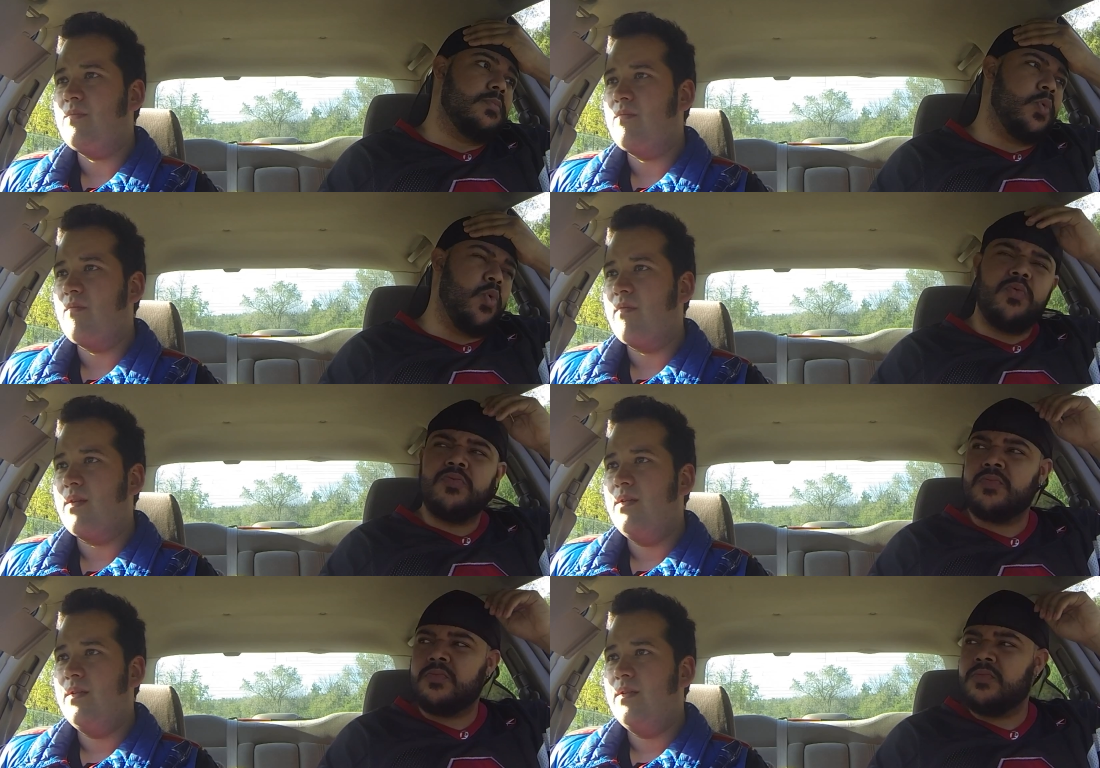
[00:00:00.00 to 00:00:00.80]
Speaker 1: Who?
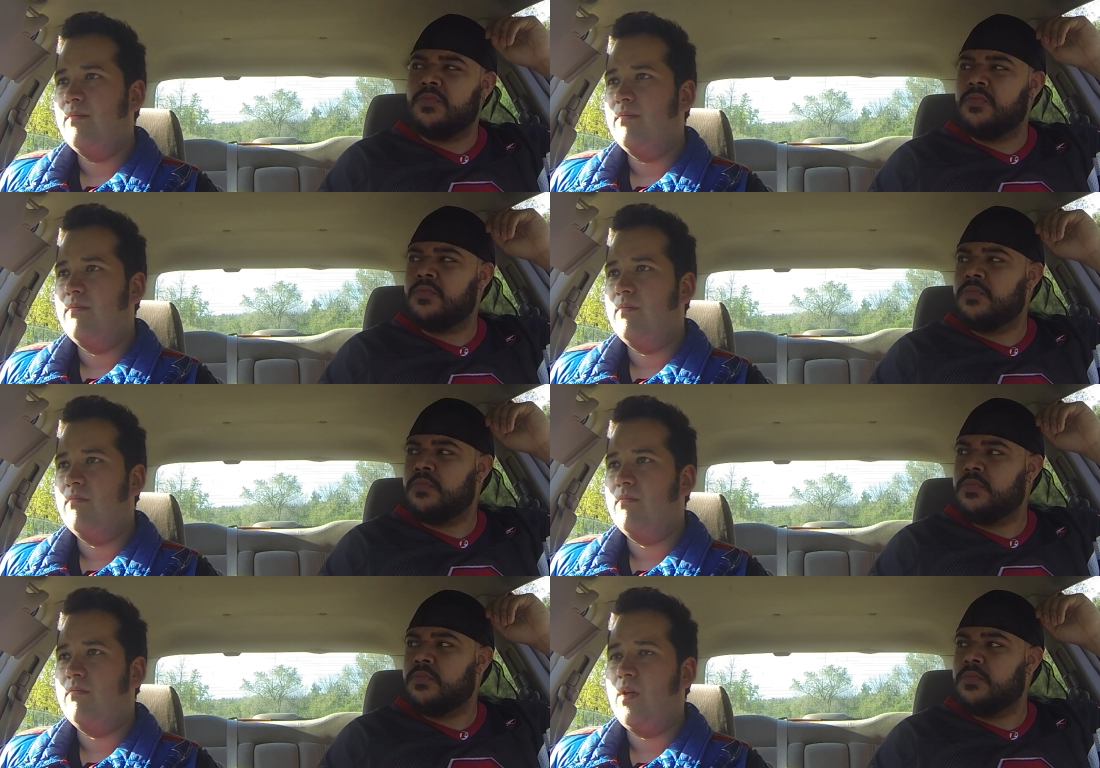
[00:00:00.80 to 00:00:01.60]

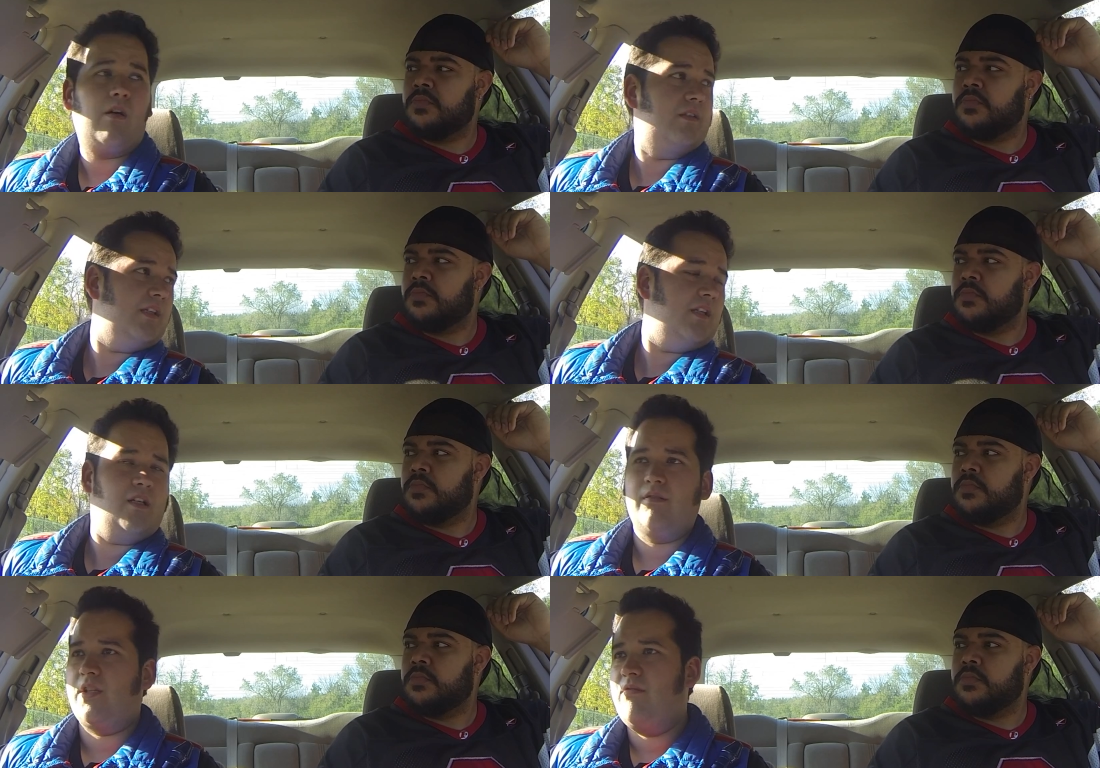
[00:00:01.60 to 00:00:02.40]
Oh,
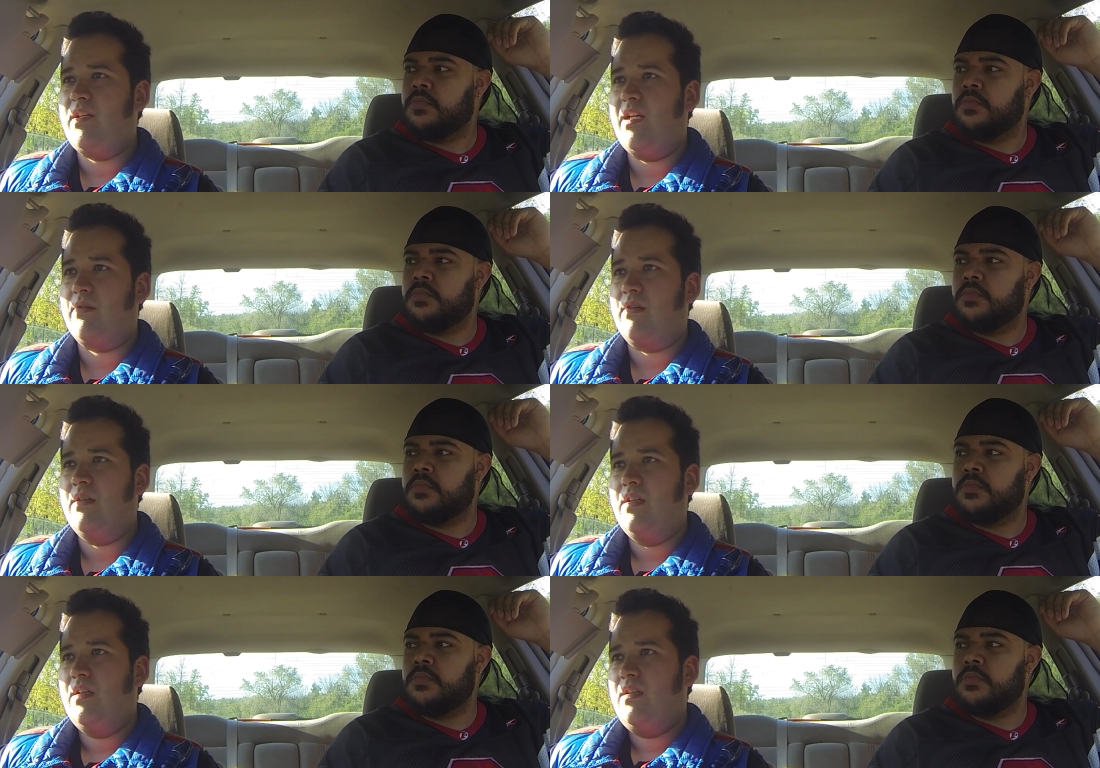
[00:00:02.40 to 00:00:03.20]
the new neighbor.
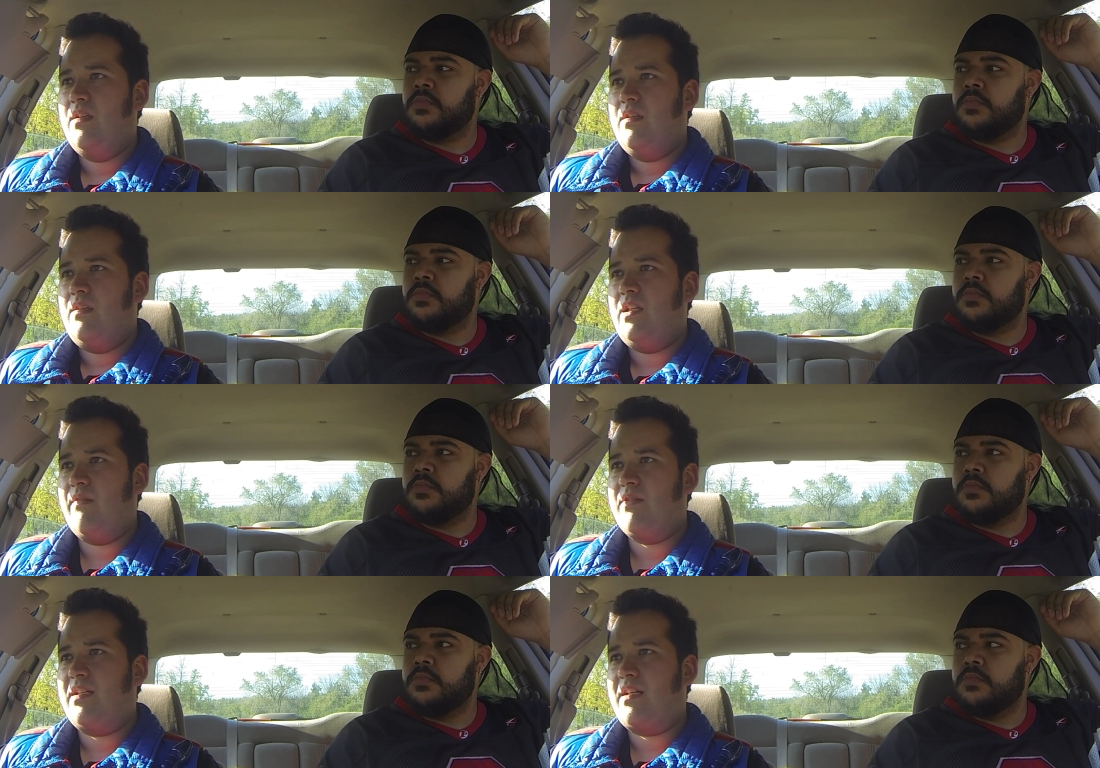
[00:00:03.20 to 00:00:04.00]
I
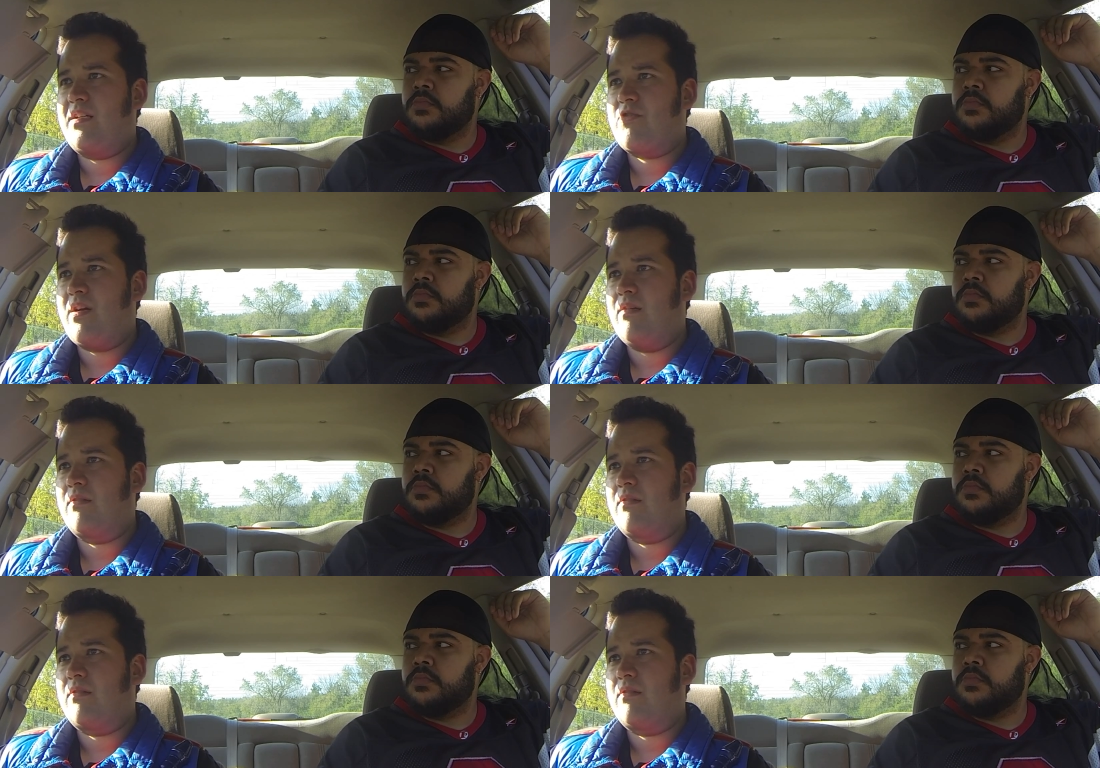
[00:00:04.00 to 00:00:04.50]
never did get to try her